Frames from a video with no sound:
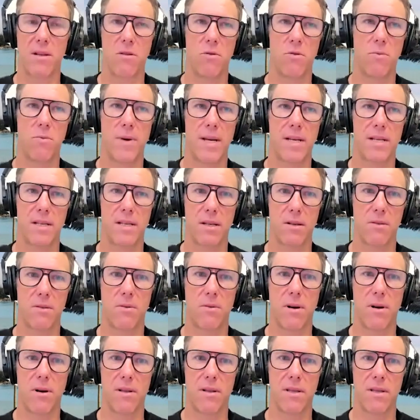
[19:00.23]
2 weeks in
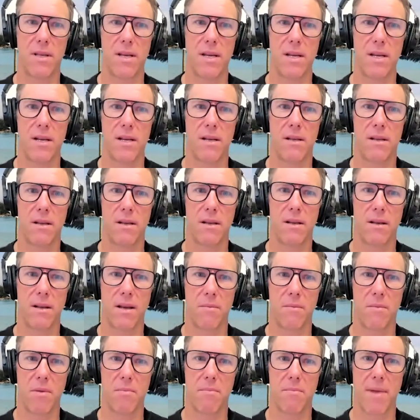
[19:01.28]
quarantine,
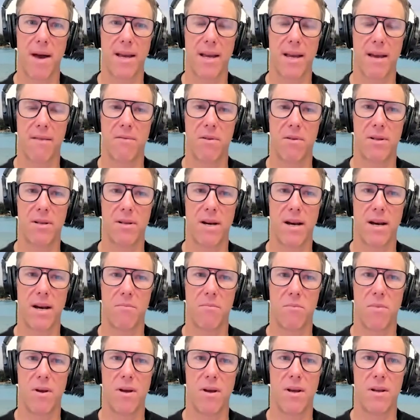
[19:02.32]
coming back every
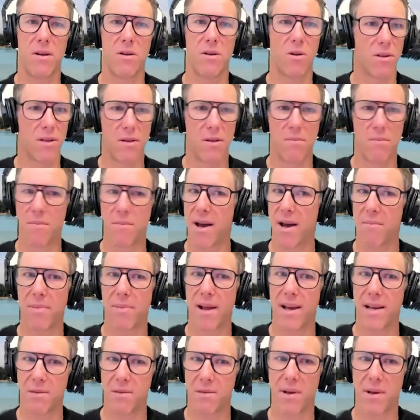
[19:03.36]
time, not in my
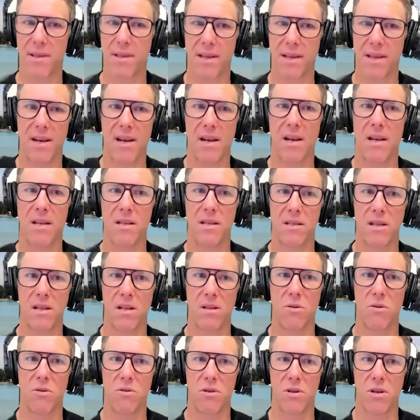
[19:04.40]
place, but in an
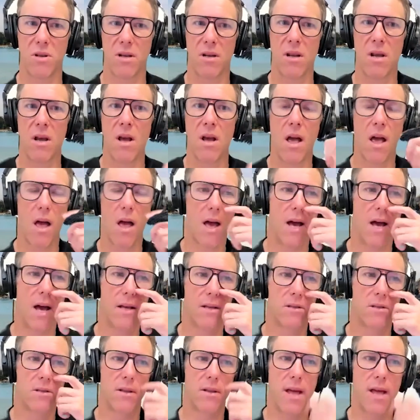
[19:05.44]
institution.
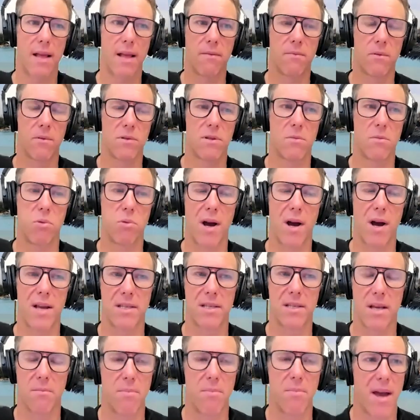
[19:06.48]
So that was the
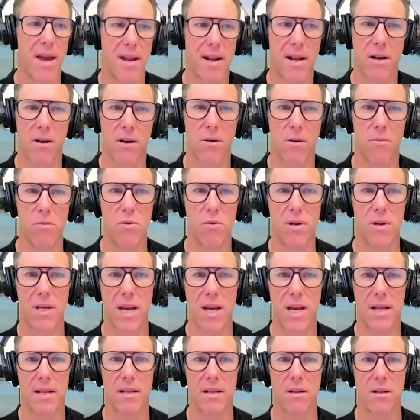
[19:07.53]
price I paid. I
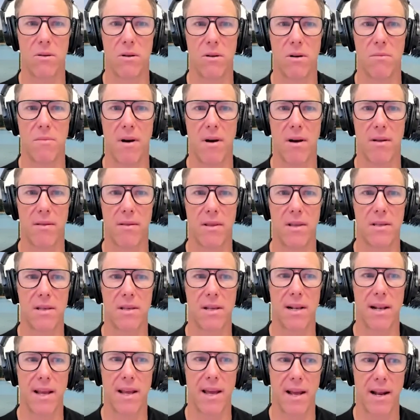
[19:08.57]
communicated all about this
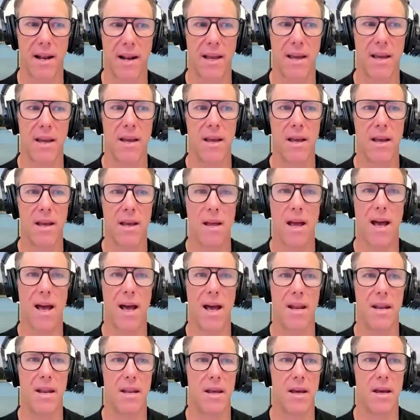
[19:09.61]
clearly,
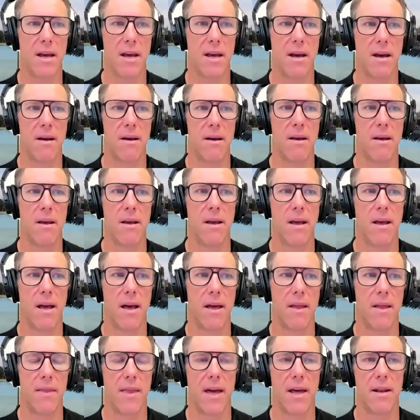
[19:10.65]
and uh,
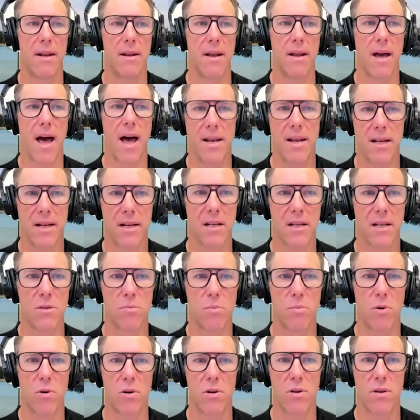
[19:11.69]
and then adding the
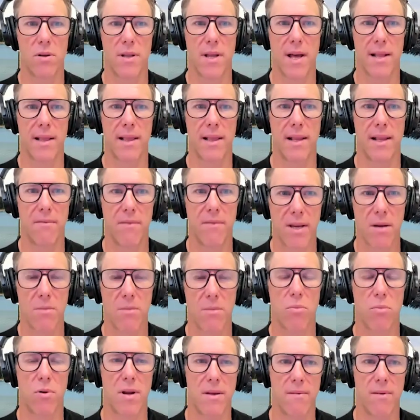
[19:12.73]
sport to that, living and
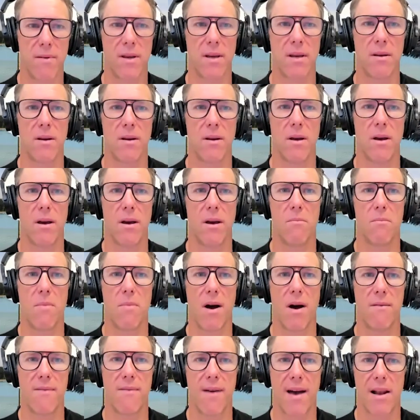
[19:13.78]
breathing
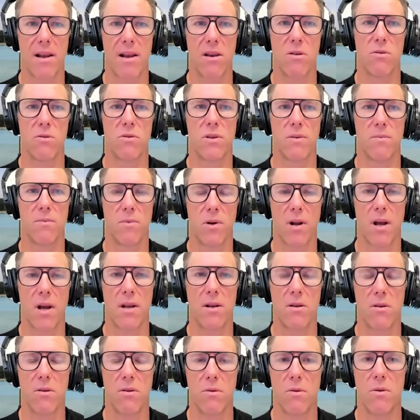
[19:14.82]
my values and what I
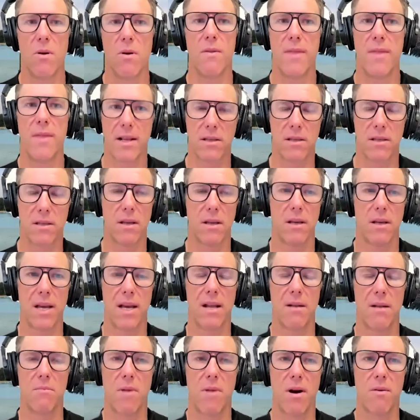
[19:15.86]
do. That's
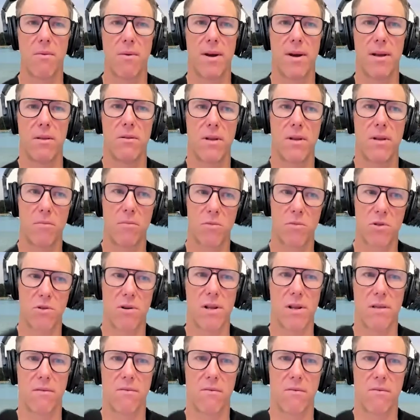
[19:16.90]
again my way to
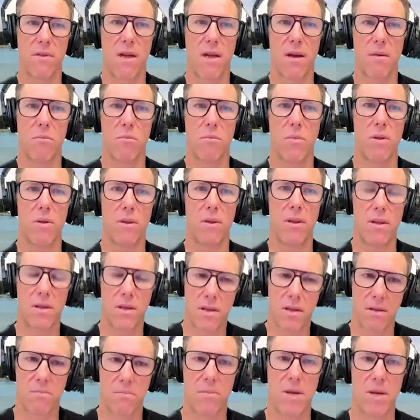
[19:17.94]
demonstrate to them, and this
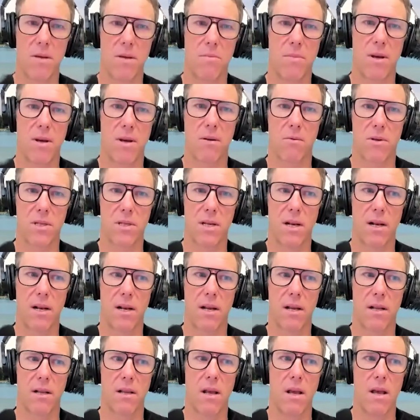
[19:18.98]
is me being
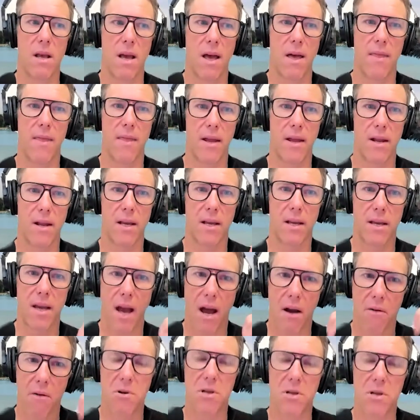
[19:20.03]
resilient, and then
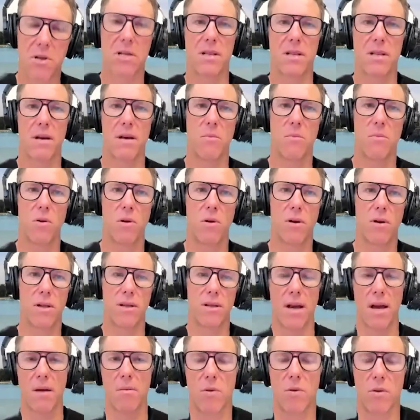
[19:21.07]
encouraging them all the
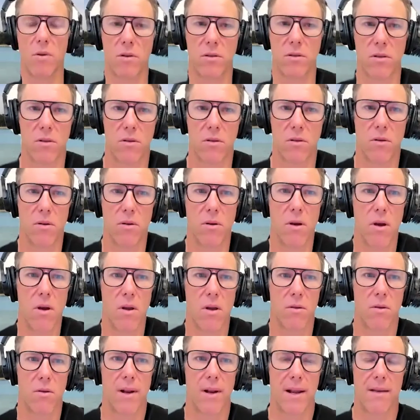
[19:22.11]
time also to
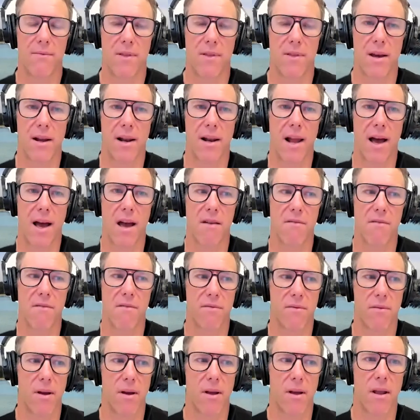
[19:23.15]
live their life
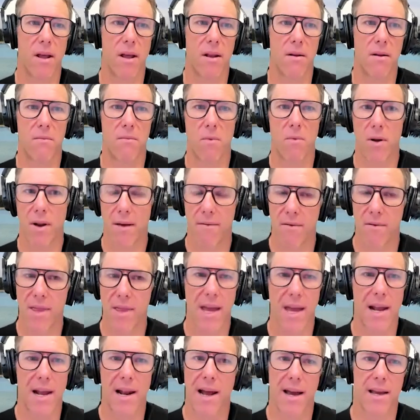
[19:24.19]
and whatever
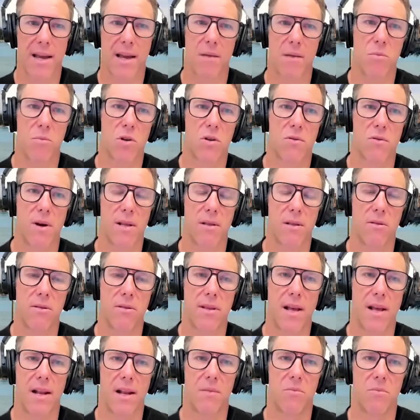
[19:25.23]
they like. I'm not trying to
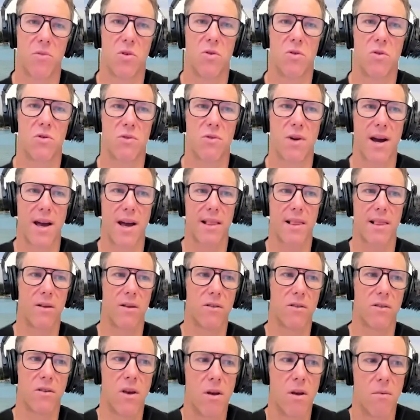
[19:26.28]
tell them to do
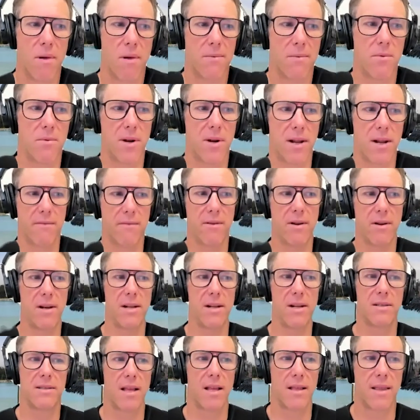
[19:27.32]
triathlons, but whatever it
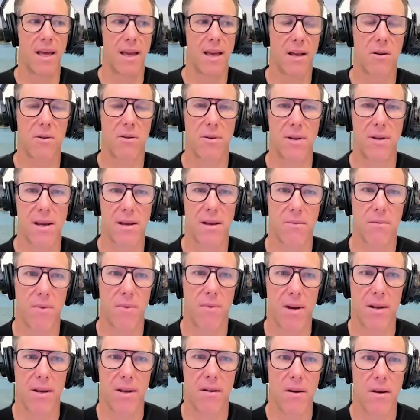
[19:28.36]
is that they connect
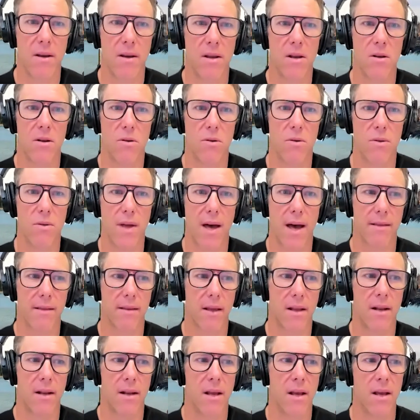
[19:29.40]
with, do that.
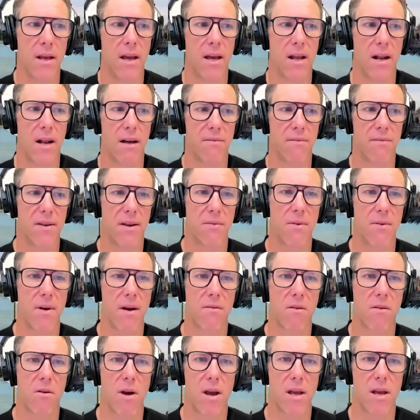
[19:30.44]
And I think we
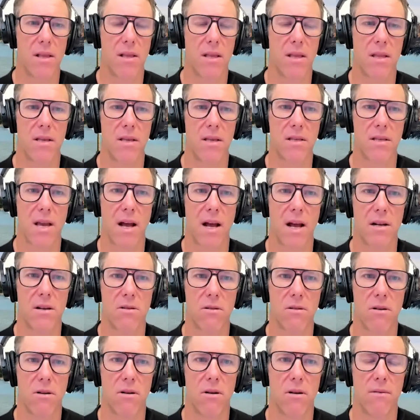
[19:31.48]
have created this
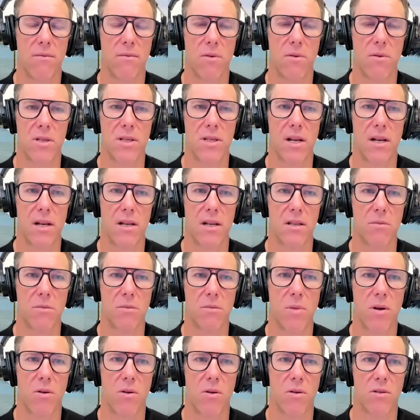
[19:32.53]
culture of resilience
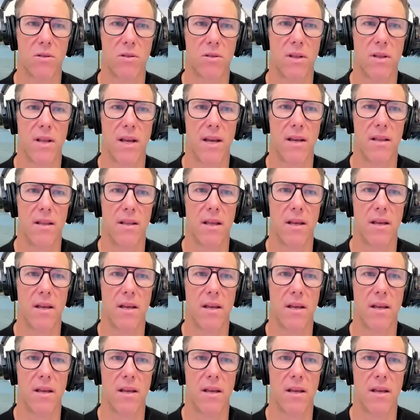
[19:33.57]
because they